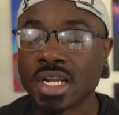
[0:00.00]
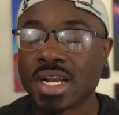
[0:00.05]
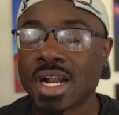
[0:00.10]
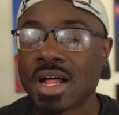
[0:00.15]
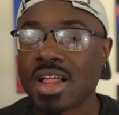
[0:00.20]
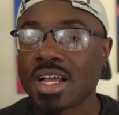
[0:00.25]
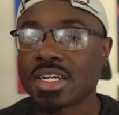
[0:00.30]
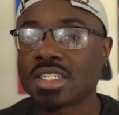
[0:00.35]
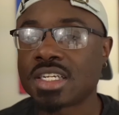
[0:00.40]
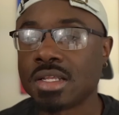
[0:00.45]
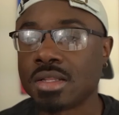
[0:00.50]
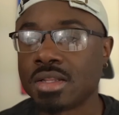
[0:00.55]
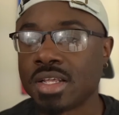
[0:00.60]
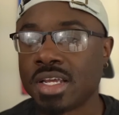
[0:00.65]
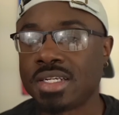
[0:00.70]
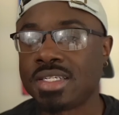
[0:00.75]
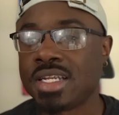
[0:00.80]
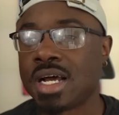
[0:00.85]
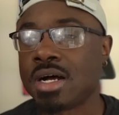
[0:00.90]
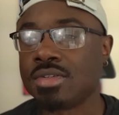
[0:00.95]
and I'll actually
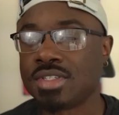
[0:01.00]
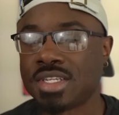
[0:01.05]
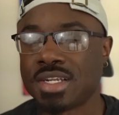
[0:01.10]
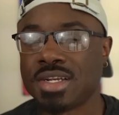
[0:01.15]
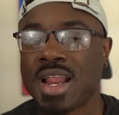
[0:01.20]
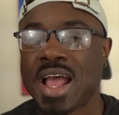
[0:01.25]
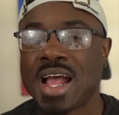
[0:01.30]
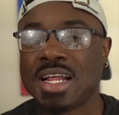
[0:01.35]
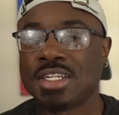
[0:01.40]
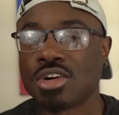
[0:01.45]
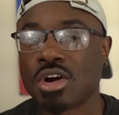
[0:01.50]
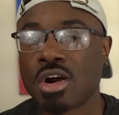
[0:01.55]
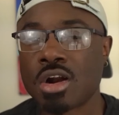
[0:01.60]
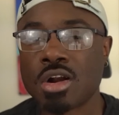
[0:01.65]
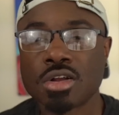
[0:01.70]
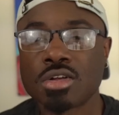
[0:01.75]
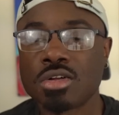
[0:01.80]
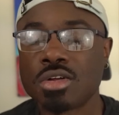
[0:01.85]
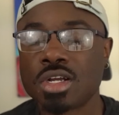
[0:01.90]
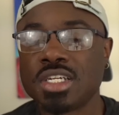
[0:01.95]
link down to Nat's
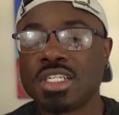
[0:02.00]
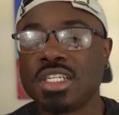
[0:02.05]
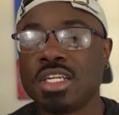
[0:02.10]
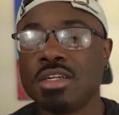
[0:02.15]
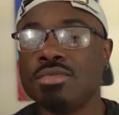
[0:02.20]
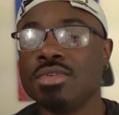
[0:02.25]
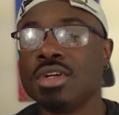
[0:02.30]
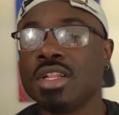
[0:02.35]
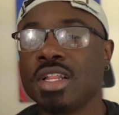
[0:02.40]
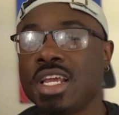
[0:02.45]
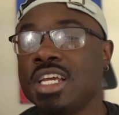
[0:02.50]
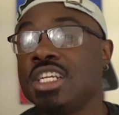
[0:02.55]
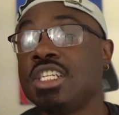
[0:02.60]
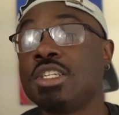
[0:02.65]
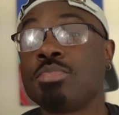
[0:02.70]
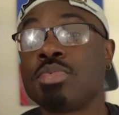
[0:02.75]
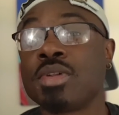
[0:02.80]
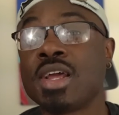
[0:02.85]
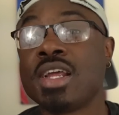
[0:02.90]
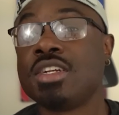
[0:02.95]
article because he really
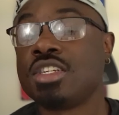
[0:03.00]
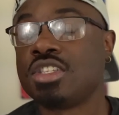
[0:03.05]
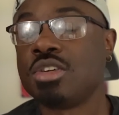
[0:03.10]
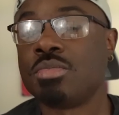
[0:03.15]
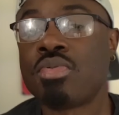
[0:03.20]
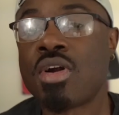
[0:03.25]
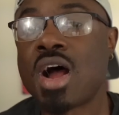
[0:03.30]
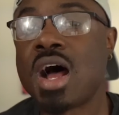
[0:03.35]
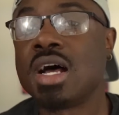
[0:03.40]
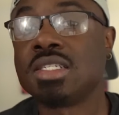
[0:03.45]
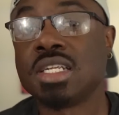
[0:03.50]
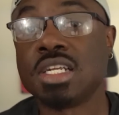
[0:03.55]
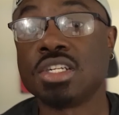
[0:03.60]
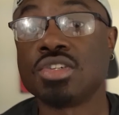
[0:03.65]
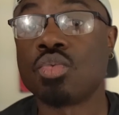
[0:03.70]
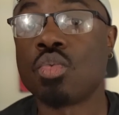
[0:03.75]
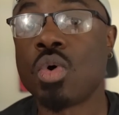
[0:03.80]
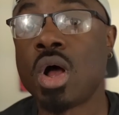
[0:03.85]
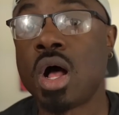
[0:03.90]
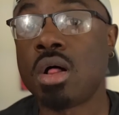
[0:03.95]
explains the process
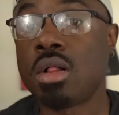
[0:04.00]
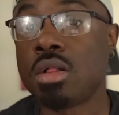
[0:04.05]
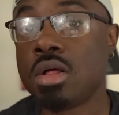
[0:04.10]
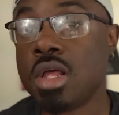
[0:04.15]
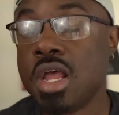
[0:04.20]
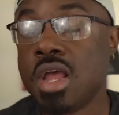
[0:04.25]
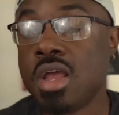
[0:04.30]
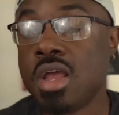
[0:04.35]
well,